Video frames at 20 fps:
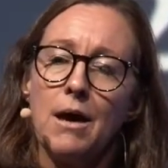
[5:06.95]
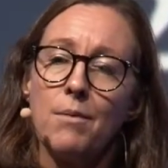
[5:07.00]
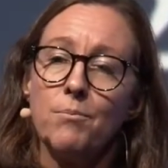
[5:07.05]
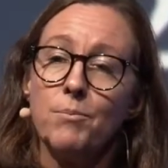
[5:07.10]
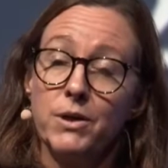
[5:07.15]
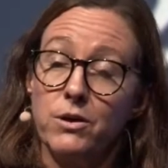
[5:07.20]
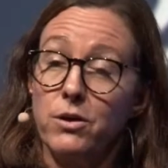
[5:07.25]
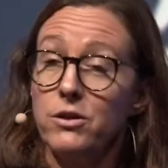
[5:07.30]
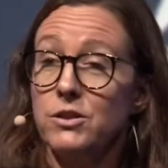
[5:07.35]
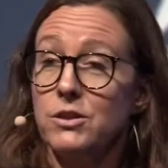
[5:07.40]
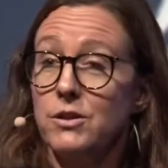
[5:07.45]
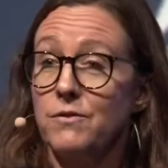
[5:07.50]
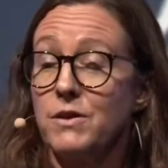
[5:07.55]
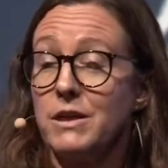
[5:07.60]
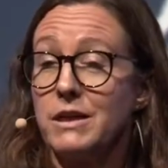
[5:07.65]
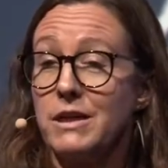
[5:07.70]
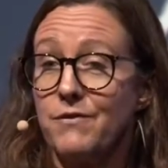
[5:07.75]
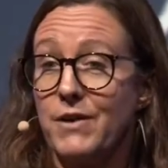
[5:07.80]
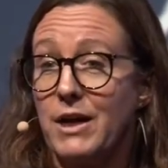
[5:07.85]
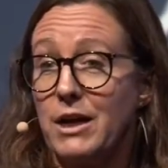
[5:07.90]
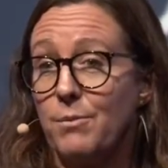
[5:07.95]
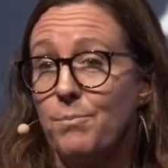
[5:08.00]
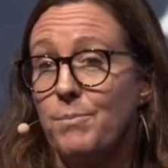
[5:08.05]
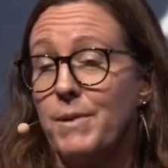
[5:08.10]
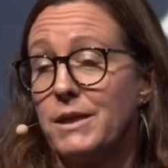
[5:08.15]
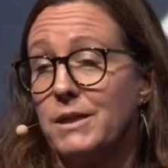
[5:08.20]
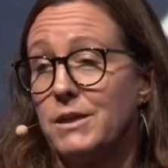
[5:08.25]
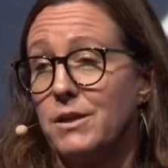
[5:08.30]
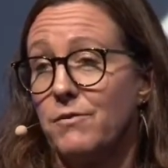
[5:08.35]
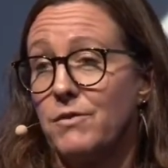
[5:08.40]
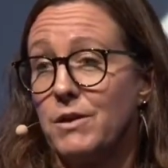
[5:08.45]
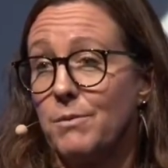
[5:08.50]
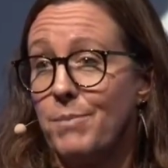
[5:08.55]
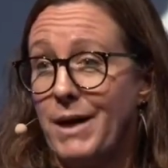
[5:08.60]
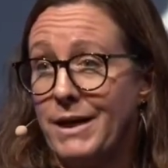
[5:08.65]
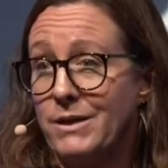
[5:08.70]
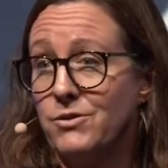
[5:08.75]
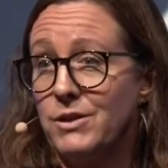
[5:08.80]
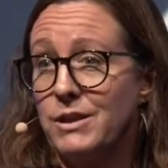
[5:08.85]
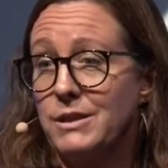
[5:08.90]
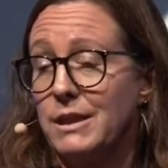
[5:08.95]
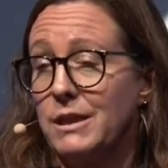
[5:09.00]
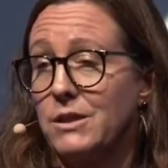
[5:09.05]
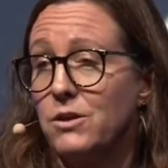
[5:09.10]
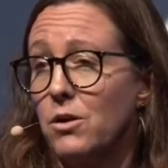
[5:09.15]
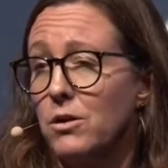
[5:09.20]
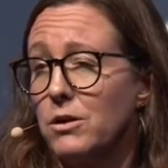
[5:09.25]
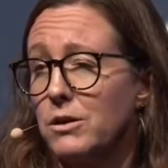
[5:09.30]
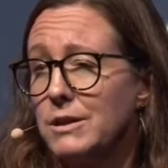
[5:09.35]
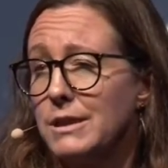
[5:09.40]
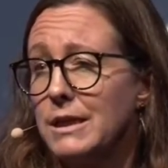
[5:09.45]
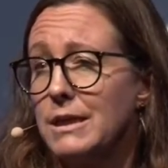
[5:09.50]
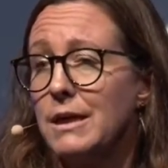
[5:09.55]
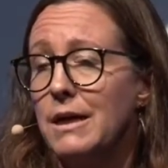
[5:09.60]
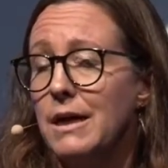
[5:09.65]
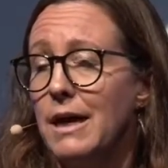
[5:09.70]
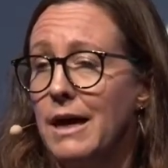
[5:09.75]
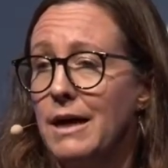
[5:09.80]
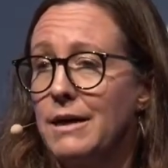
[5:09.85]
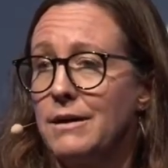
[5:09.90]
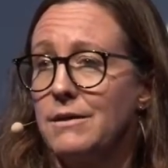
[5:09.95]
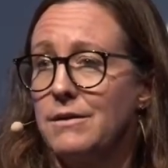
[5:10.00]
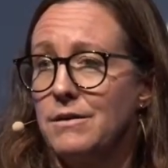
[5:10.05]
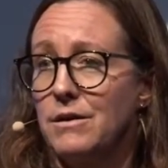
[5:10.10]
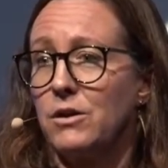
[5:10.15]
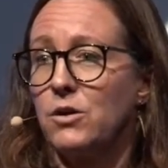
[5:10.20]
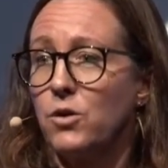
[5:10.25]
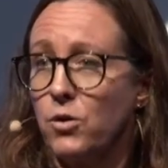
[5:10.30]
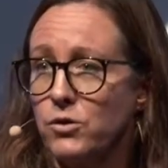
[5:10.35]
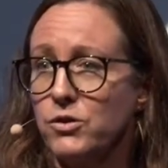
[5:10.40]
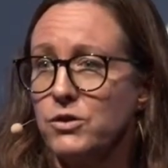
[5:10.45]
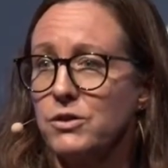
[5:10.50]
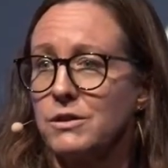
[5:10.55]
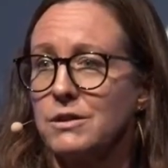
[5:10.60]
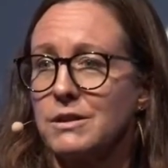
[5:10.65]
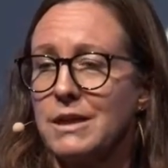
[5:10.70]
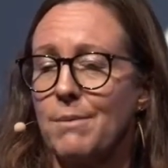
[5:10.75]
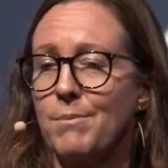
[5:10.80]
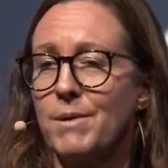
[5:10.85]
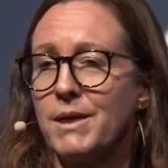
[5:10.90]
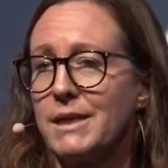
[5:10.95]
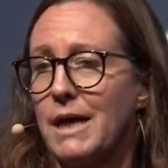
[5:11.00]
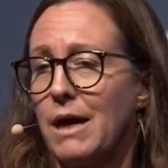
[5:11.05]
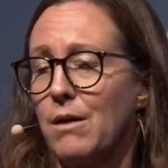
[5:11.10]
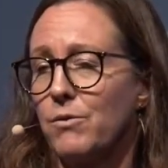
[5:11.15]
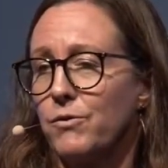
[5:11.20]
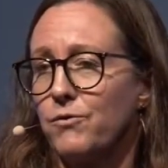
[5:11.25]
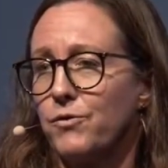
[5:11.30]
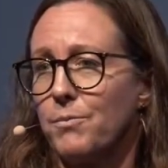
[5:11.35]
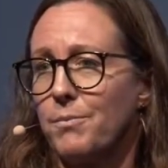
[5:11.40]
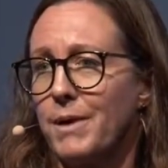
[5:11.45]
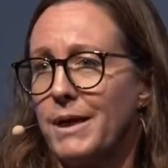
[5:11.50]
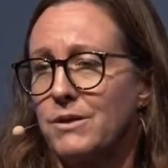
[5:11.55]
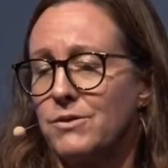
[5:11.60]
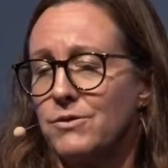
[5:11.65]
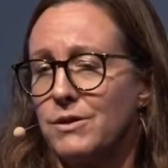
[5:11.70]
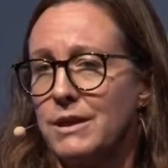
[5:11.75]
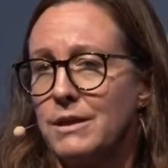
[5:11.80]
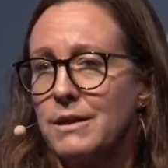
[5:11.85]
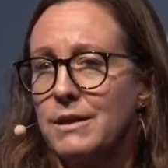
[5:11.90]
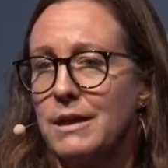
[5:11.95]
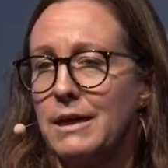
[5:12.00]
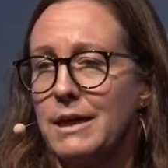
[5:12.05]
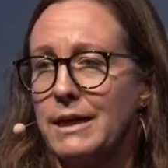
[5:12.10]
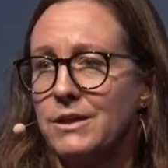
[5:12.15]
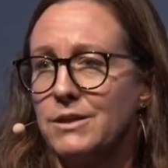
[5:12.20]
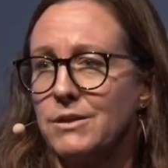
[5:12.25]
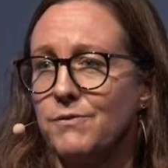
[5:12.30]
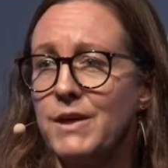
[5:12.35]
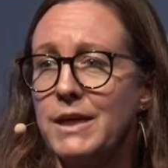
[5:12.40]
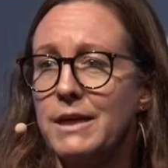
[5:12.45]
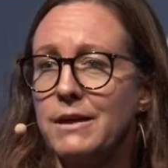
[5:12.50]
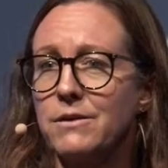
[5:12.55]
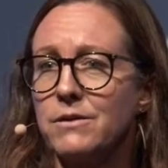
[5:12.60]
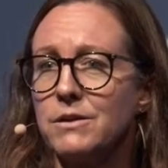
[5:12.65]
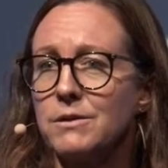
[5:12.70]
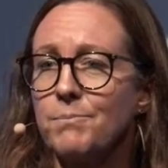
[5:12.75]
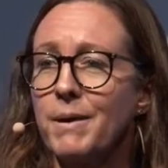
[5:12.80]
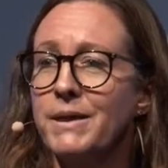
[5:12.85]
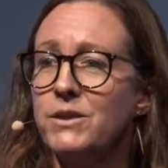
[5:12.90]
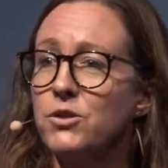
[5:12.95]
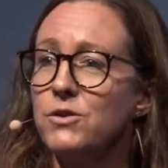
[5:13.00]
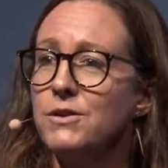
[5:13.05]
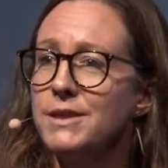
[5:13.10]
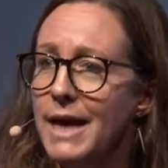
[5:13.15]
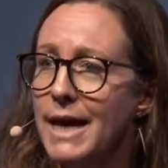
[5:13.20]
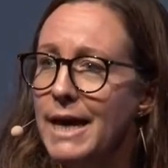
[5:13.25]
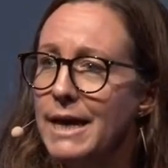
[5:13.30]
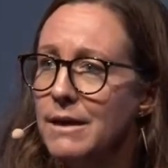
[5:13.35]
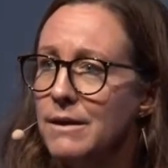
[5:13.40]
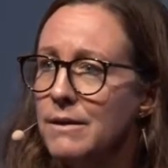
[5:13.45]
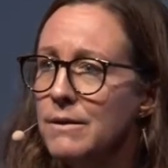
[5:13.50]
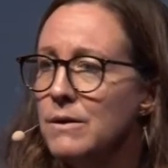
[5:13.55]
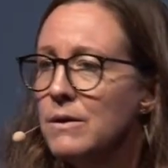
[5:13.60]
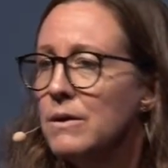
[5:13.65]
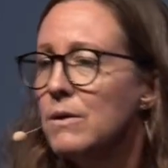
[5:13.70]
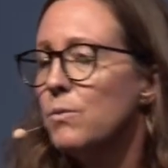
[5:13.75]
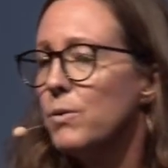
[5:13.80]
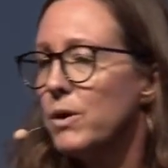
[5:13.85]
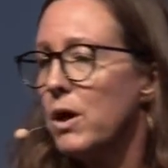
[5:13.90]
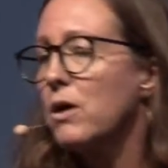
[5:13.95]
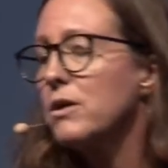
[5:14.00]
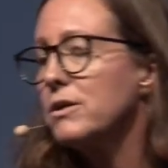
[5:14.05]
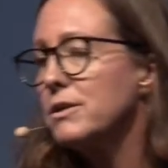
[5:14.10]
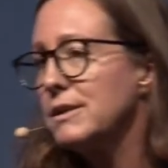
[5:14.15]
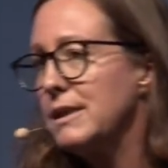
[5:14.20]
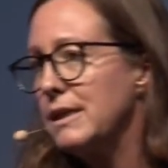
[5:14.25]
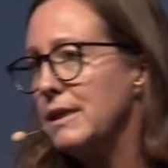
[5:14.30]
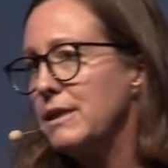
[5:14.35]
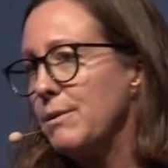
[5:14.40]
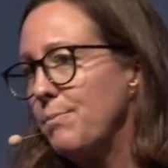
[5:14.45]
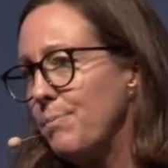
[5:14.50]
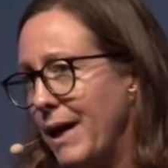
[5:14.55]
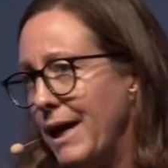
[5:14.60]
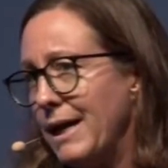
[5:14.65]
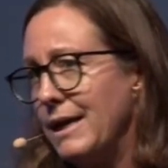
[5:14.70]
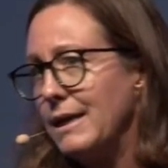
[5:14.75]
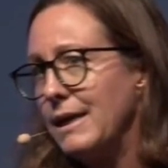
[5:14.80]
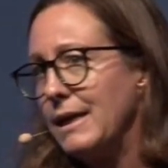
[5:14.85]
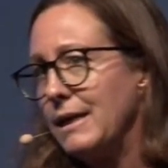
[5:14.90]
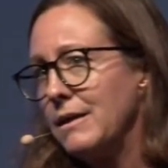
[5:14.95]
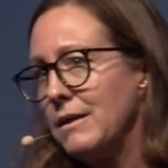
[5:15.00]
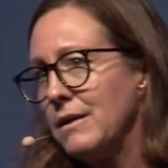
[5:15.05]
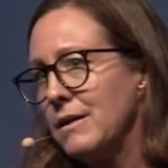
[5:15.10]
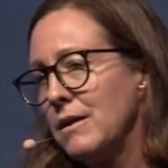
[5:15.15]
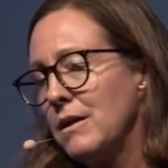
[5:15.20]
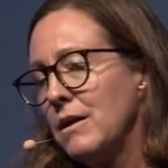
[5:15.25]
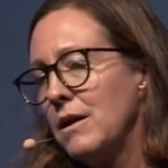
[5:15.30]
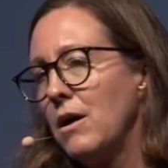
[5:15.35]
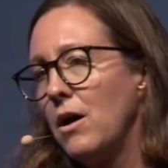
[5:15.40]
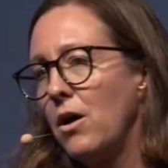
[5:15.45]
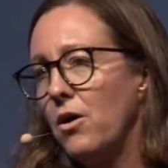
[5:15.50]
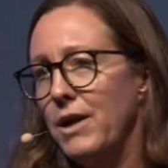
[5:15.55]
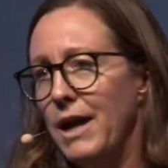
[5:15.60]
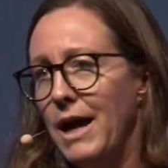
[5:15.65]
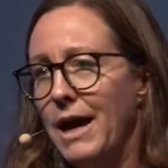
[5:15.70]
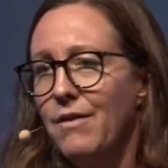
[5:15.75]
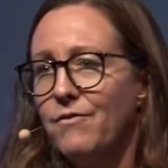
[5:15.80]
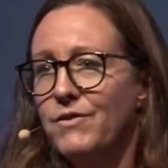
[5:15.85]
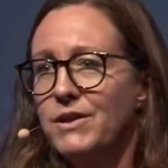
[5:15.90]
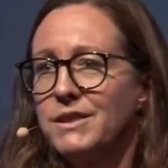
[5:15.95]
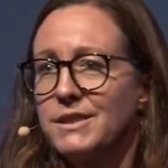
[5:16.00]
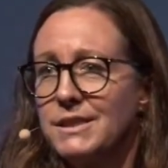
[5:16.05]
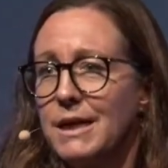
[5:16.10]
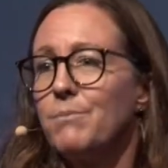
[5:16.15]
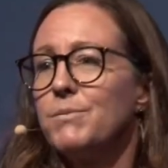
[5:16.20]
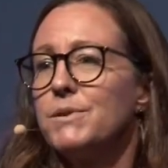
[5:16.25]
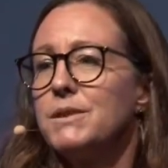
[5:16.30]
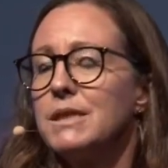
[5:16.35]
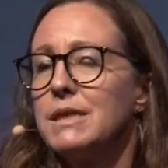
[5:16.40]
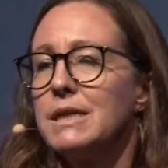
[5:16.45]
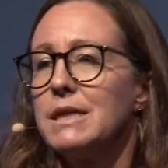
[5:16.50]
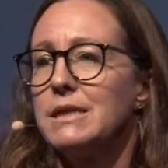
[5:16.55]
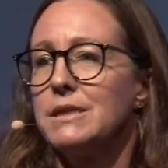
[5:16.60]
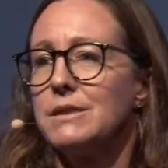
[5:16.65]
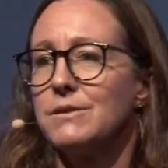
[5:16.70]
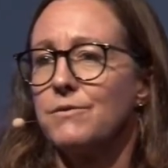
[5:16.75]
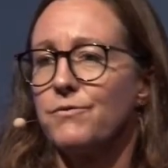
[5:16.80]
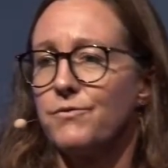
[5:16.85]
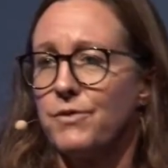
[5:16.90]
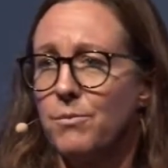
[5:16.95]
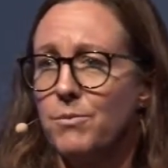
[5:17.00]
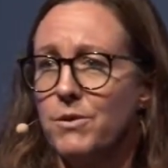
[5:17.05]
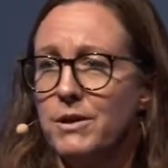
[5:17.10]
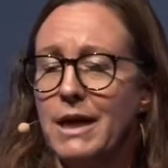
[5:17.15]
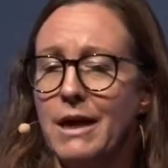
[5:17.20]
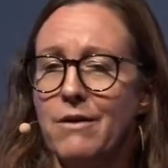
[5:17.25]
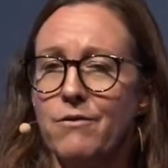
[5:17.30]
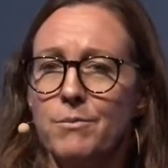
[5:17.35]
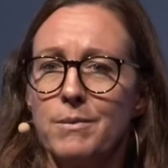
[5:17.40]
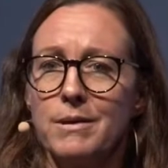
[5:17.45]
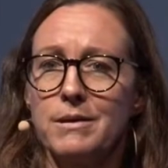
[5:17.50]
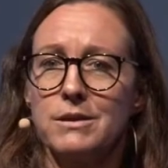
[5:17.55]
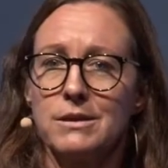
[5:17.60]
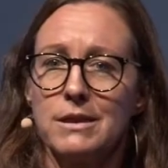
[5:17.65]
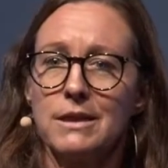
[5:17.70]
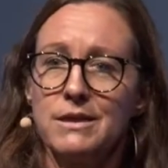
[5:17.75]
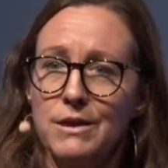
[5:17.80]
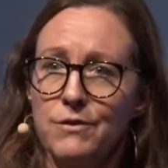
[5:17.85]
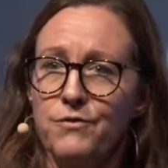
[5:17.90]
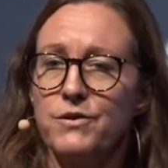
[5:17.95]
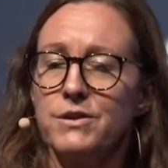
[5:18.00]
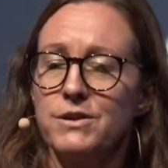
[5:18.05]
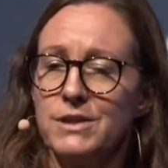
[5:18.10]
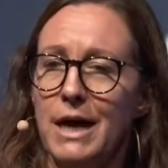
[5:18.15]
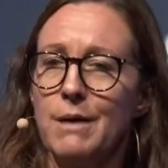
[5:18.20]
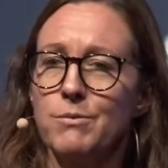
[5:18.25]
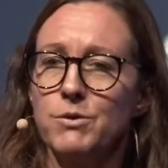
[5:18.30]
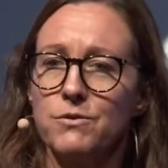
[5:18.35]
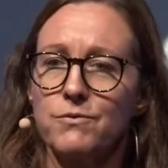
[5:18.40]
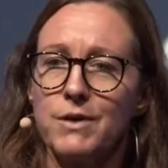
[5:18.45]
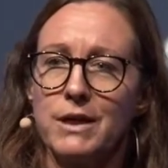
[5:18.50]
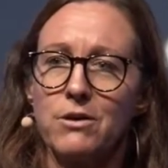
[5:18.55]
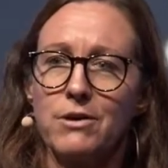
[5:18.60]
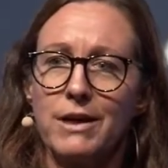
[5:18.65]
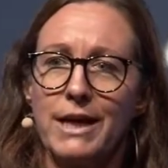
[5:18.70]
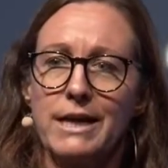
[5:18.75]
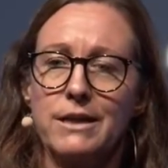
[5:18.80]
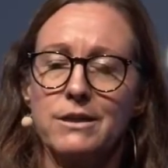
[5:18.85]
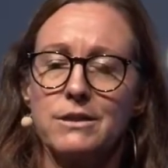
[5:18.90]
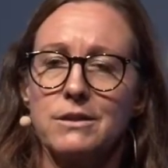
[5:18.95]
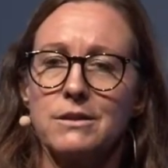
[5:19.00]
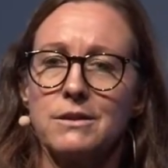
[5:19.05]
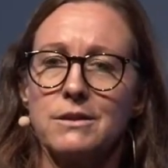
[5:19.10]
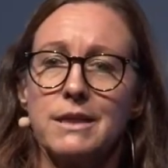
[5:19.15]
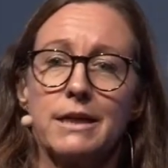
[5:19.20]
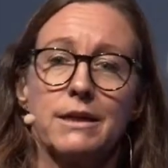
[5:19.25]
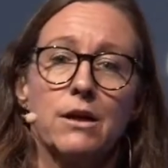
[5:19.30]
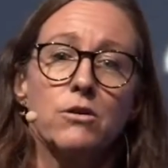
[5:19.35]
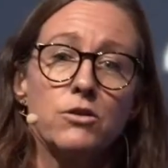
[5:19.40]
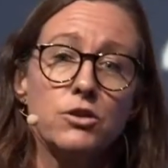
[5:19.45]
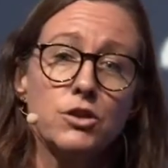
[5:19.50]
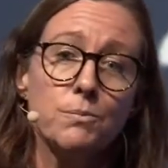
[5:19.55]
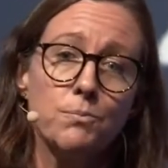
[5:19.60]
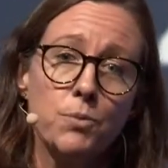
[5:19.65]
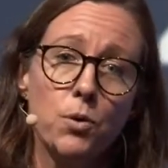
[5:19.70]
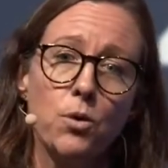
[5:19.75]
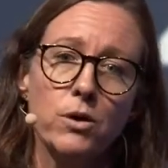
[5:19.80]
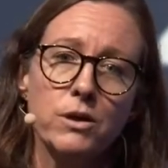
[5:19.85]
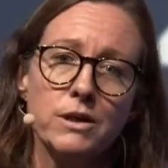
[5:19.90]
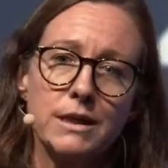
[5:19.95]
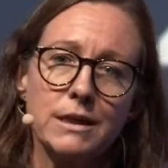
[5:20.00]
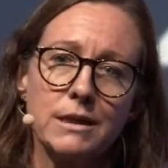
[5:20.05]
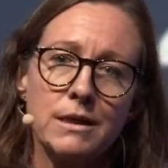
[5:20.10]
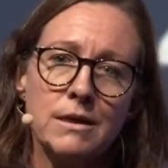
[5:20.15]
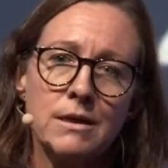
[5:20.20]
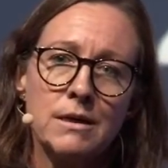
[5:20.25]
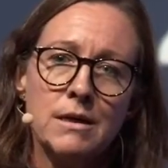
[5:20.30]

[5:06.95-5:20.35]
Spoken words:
because of the development of the battery technology and the costs coming down for battery electric vehicles. But today, we are still depending on having subsidies from the governments and different types of regulations that are supporting.